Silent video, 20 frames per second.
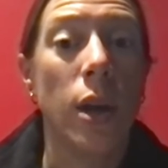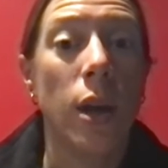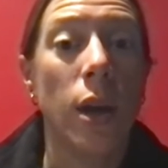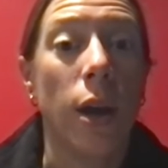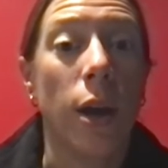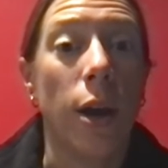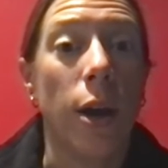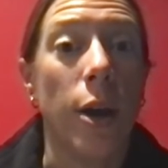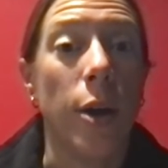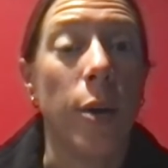
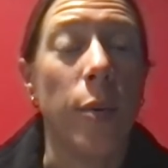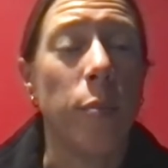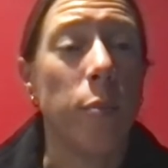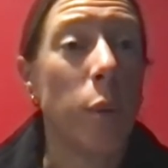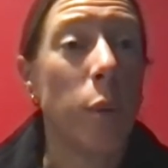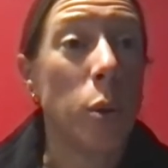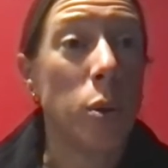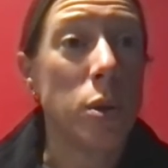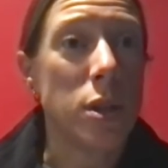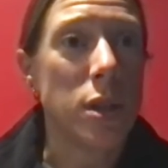
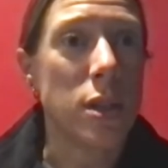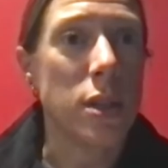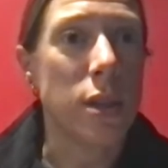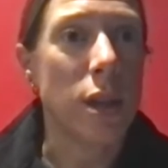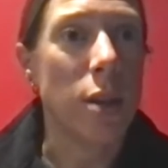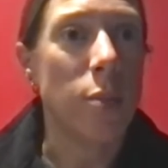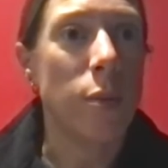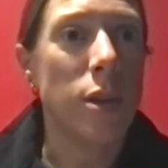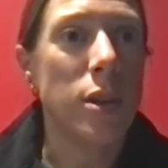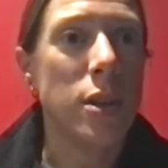post
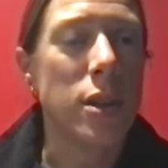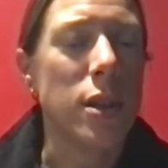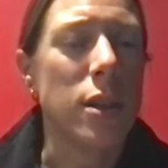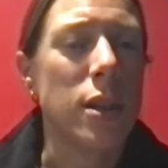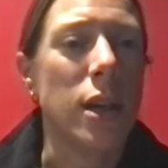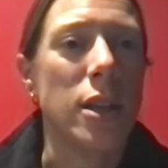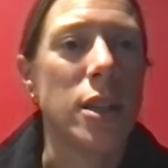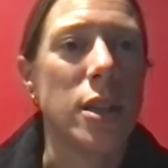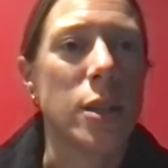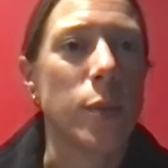assignments, and
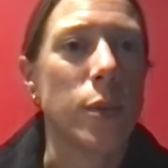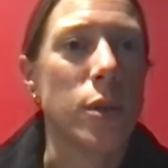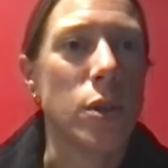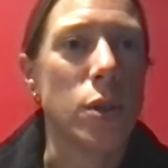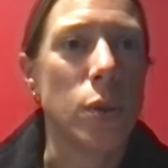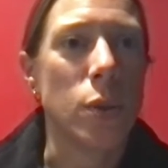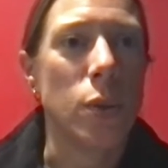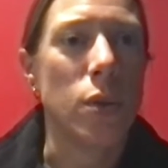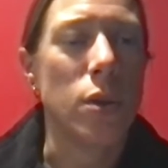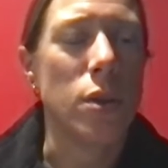that's where
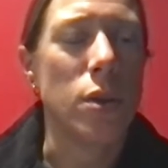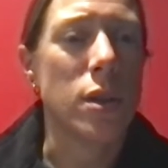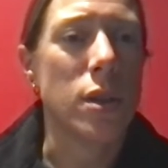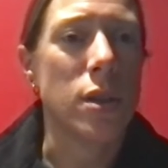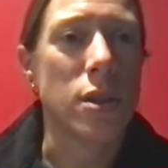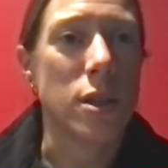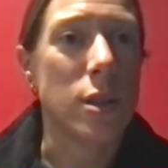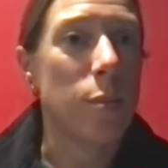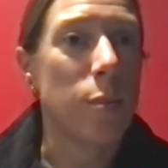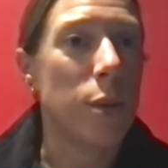students
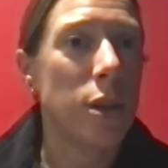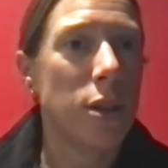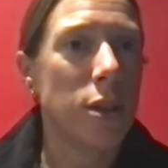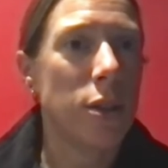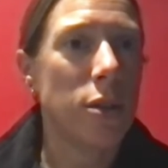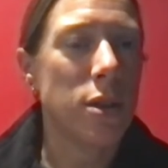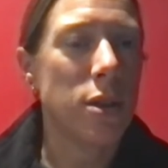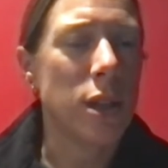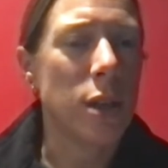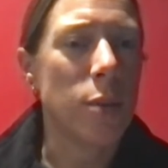submit their
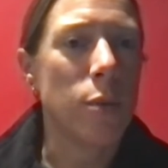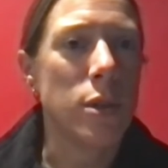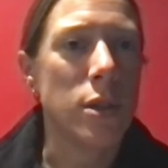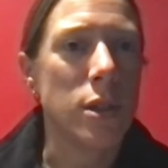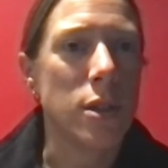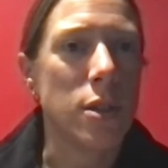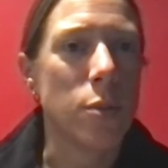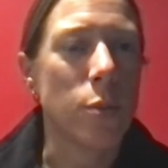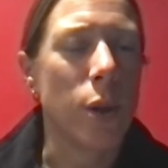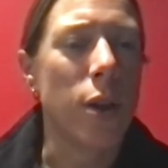assignments
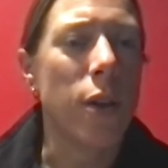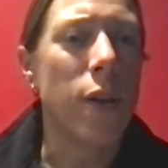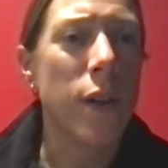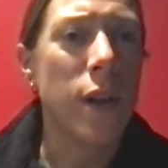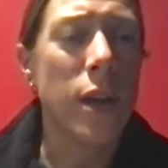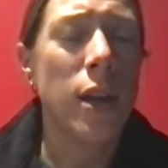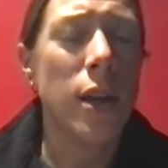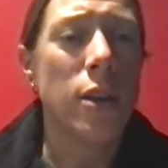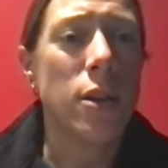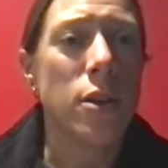as well.
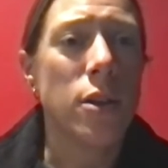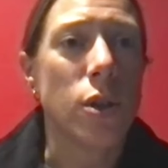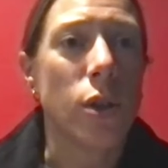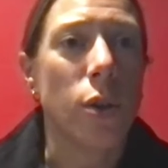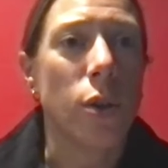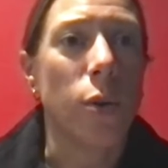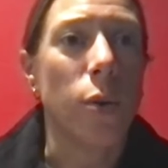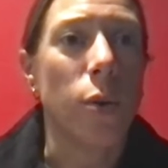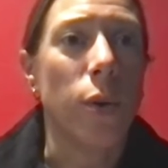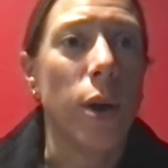
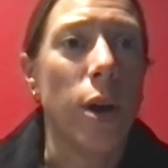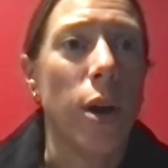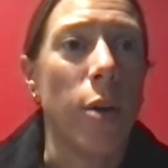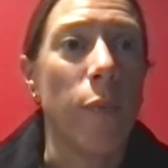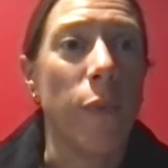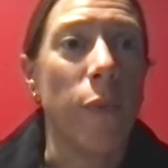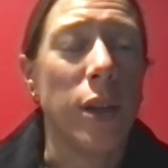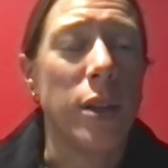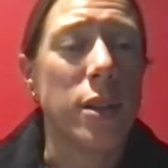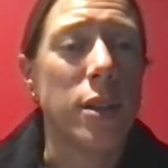So
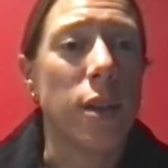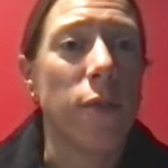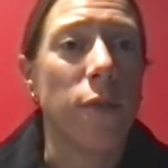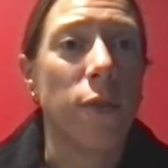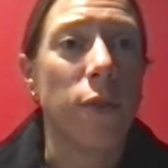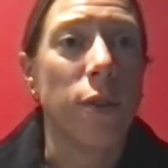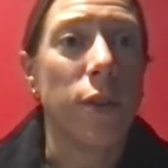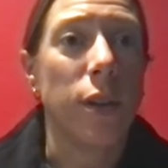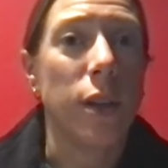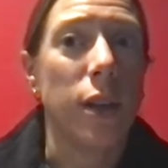it's
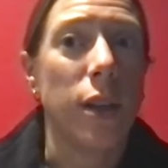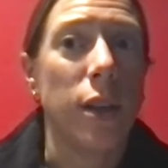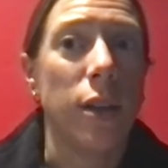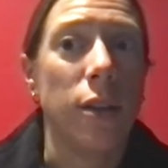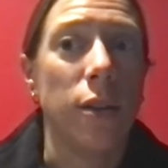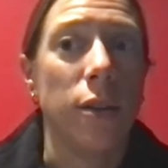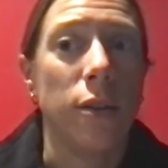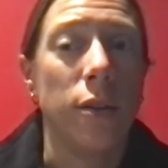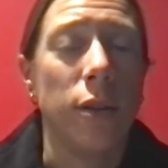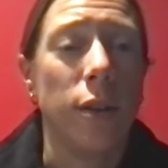
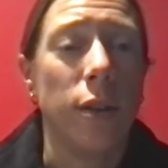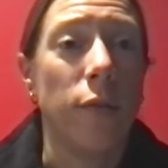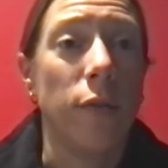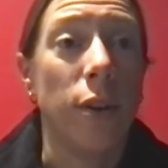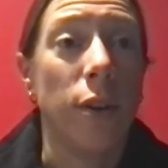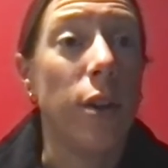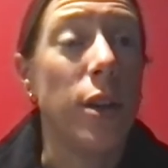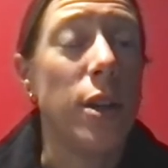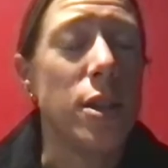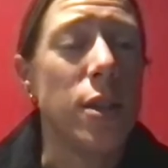definitely
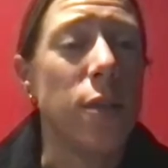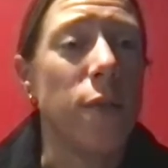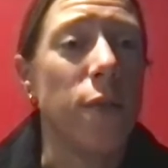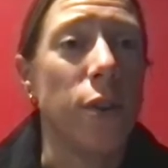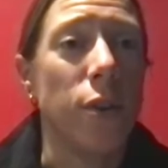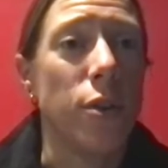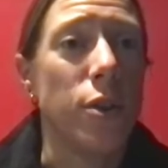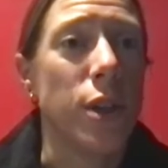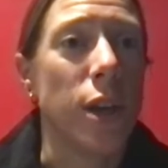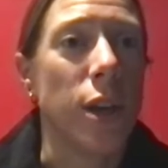very easy for
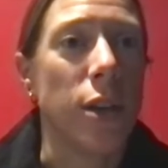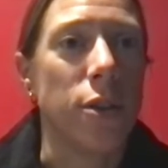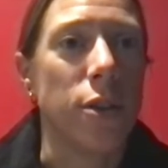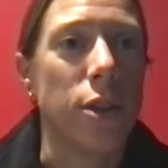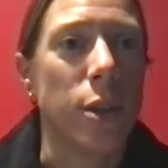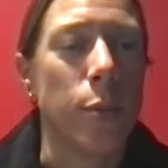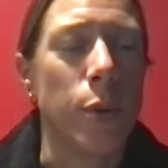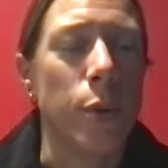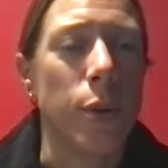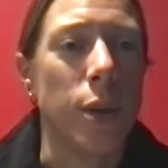your child to
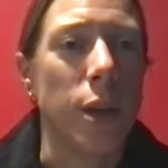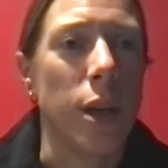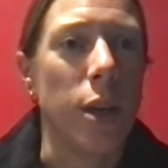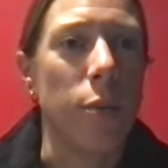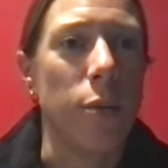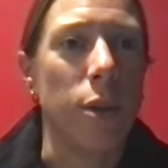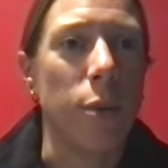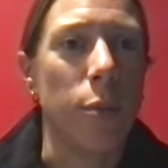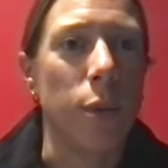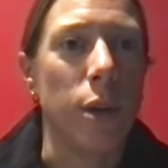communicate
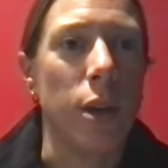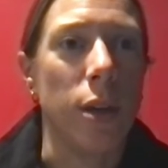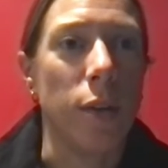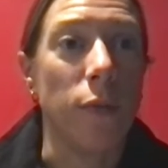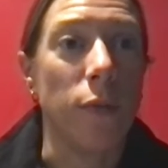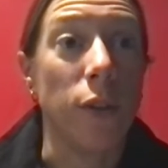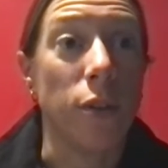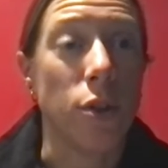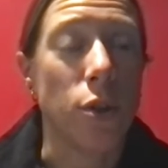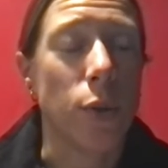with me
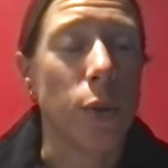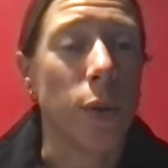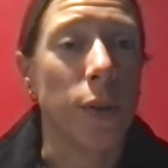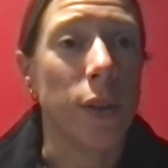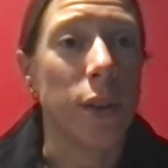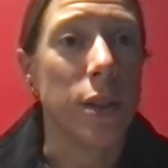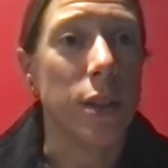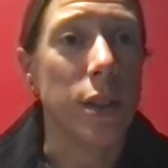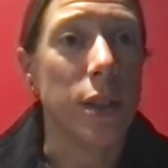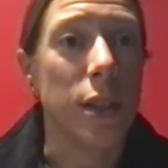if they're
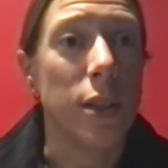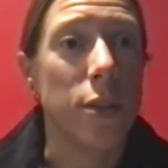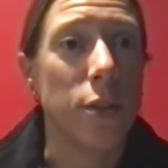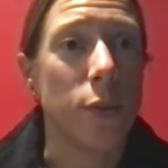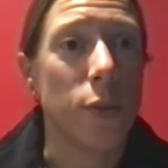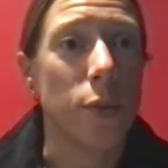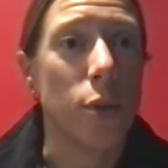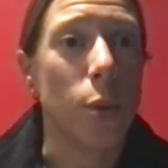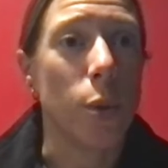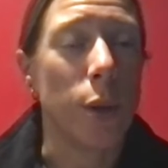struggling to get
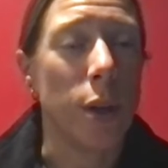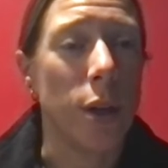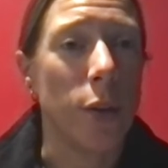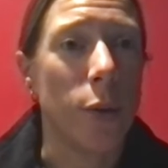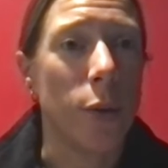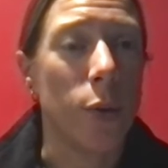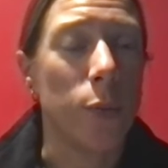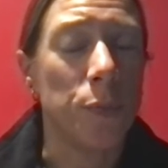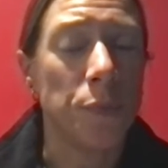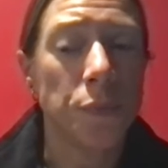into Adobe at
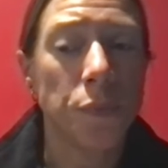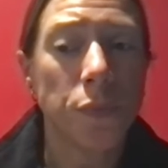home.